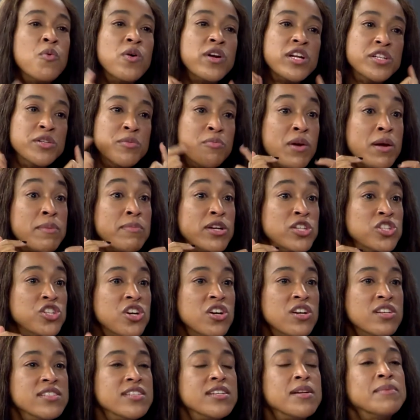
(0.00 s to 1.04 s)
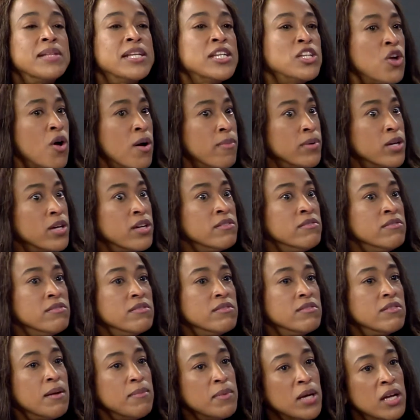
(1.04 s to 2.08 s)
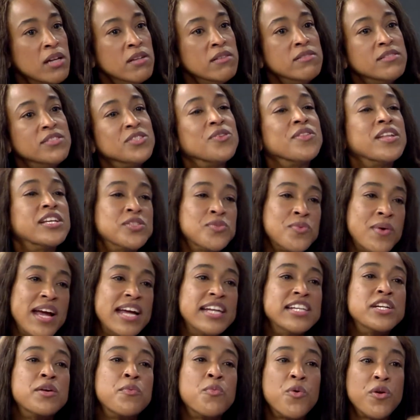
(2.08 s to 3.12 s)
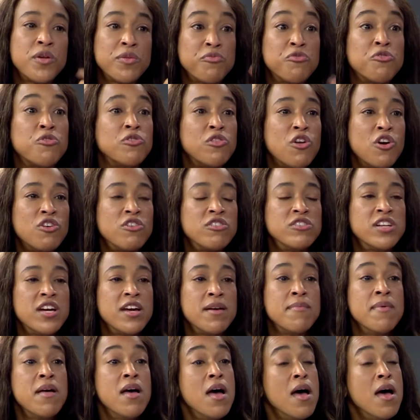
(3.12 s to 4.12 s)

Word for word: wanted to break my jaws, and I'm like, no, I'm good, I'm good. So that's why I ended up wearing for a longer time.